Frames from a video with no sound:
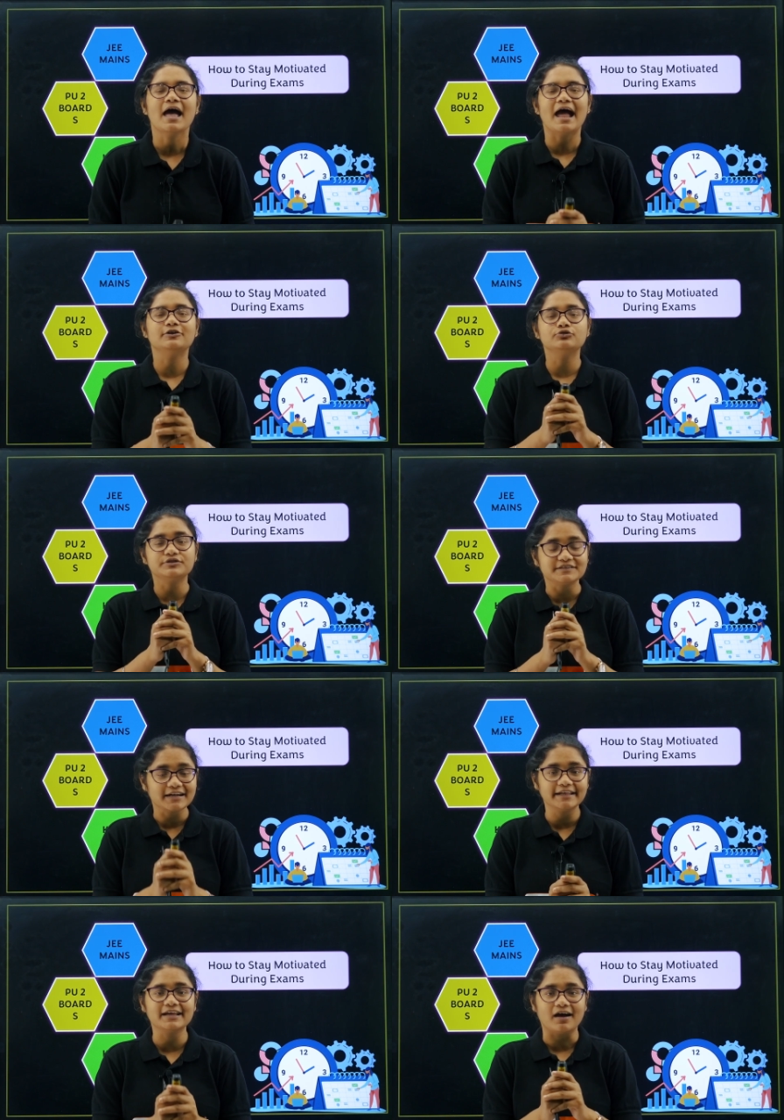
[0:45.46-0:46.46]
And to
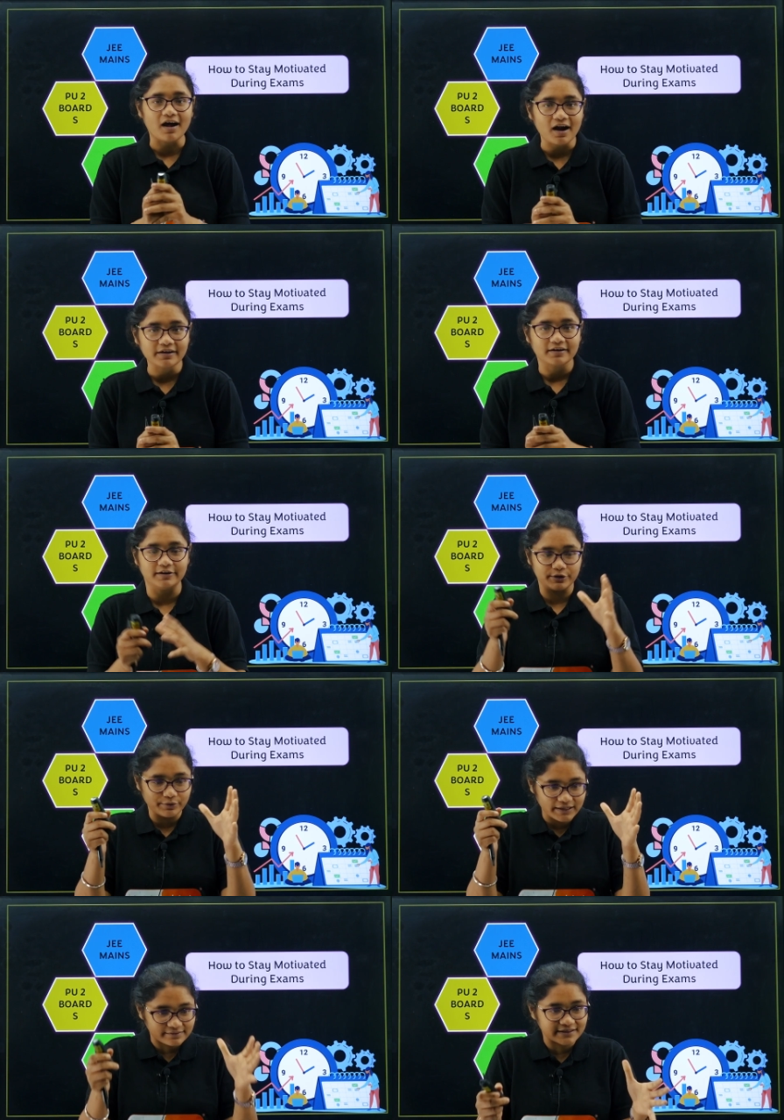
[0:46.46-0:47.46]
study hard
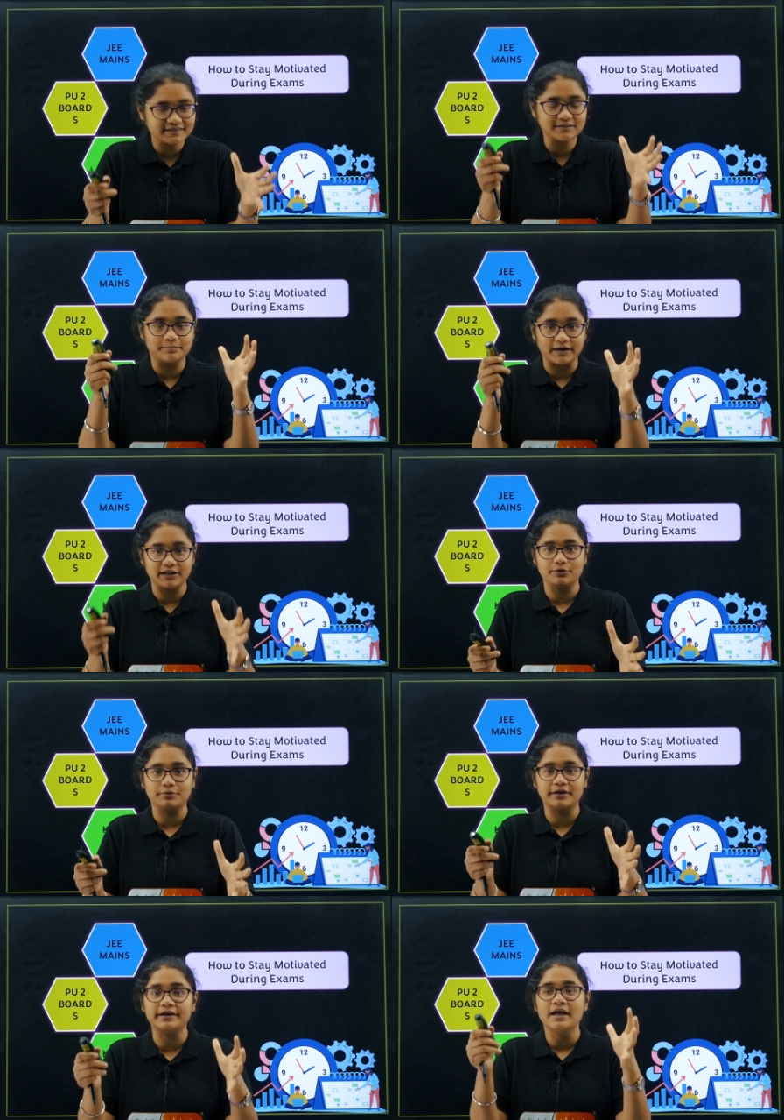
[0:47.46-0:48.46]
during this
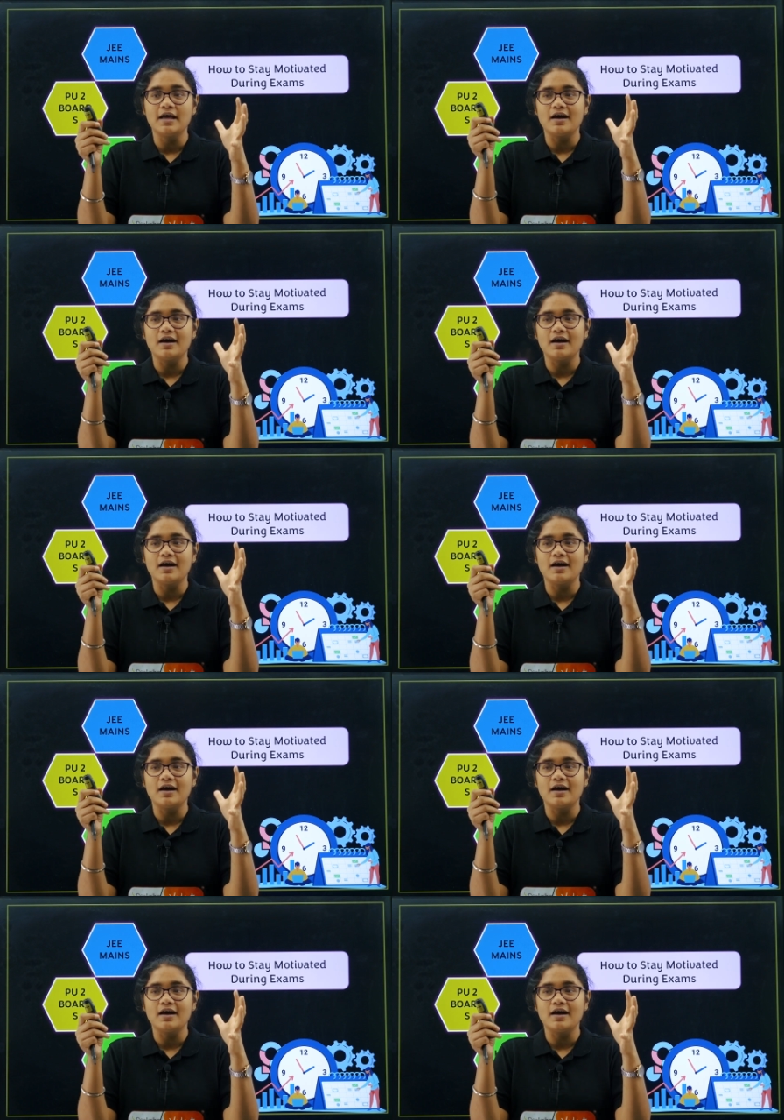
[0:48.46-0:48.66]
particular,